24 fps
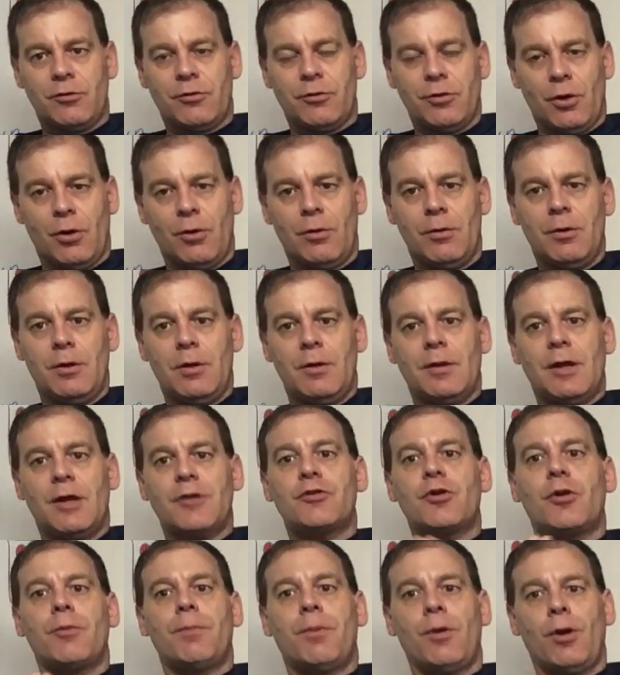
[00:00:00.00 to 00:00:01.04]
So
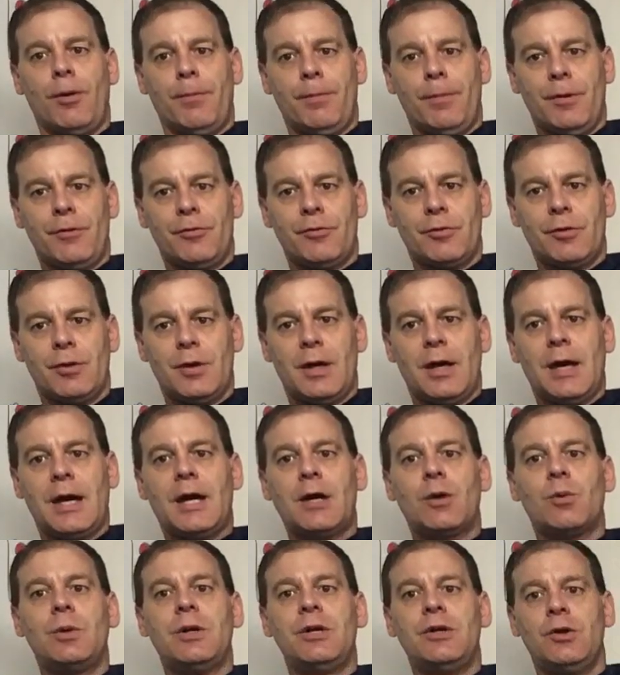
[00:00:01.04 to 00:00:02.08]
that's our purpose.
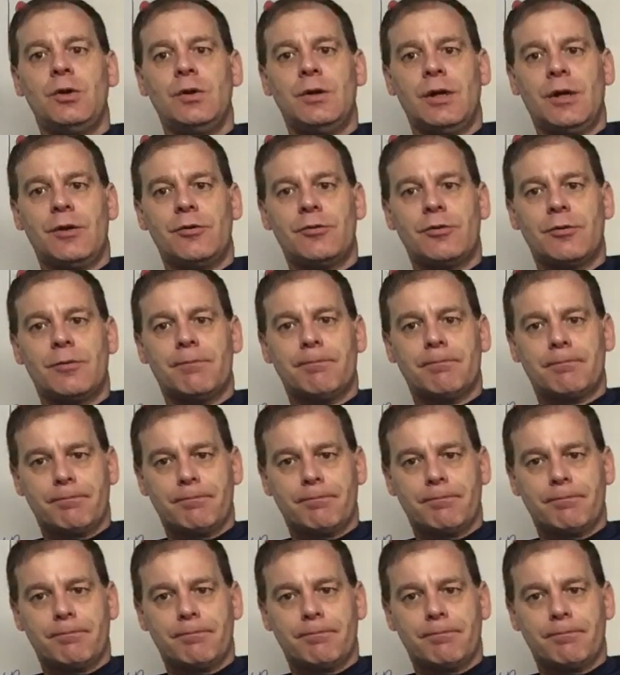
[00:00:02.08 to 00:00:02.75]
How do we do this?